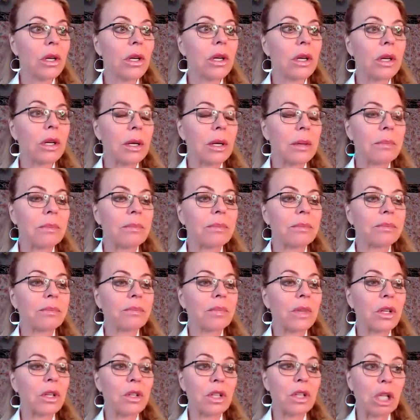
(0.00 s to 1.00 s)

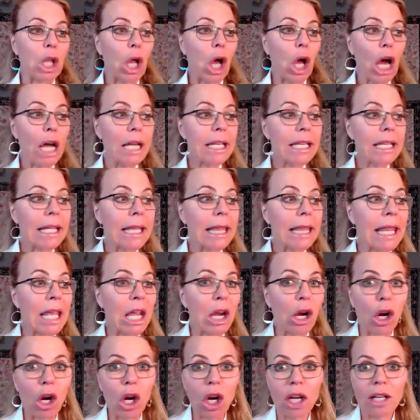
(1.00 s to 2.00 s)
there's a lot in
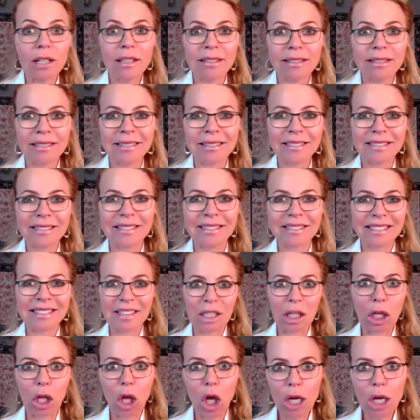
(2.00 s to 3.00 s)
there.
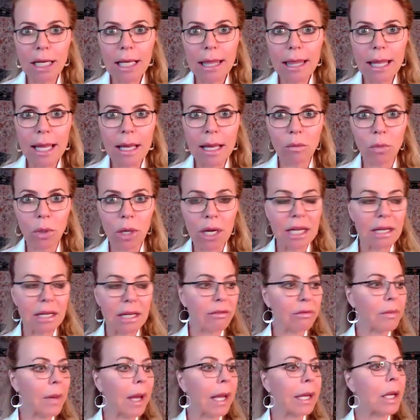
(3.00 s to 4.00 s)
There's a lot in that brain
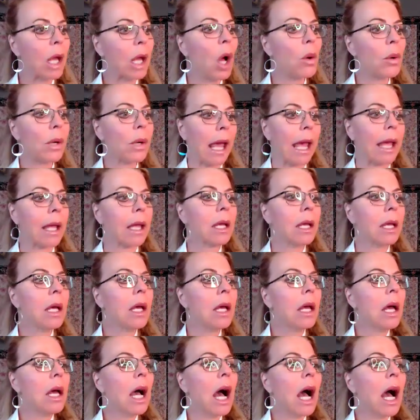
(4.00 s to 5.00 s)
of mine. Okay.
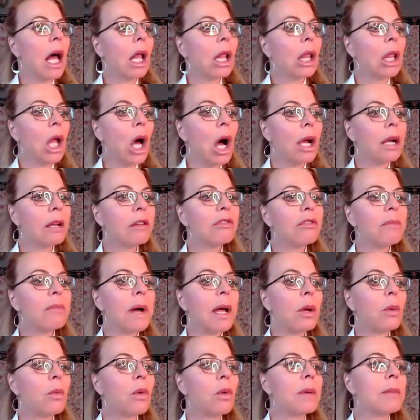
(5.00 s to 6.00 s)
A lot of
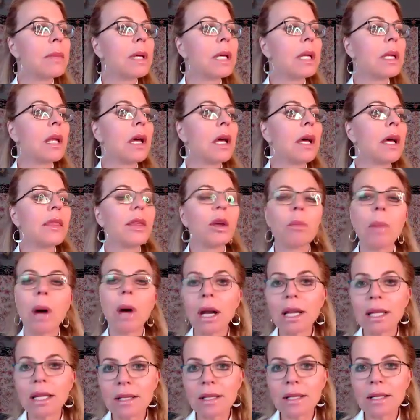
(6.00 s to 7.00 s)
my women, their
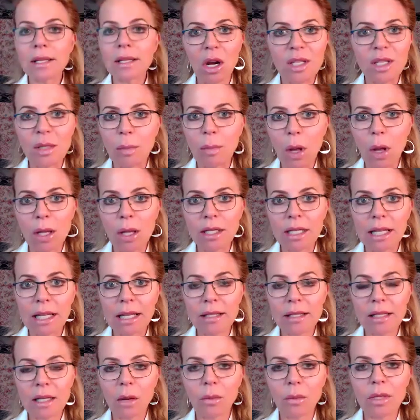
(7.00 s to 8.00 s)
body is not responding,
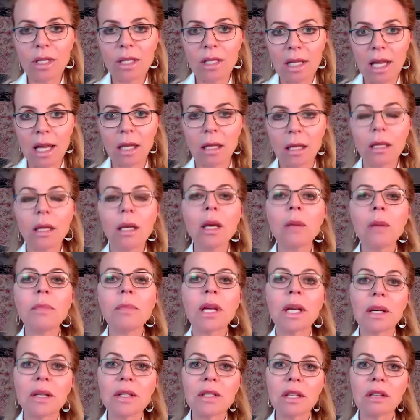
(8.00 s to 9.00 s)
as I was saying,
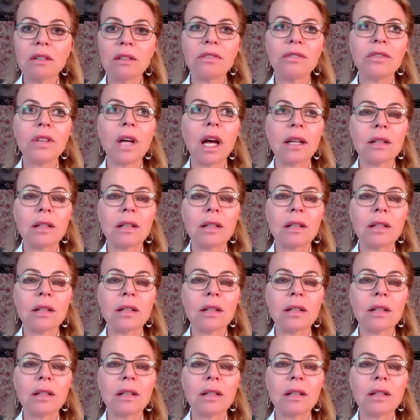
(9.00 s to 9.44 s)
because of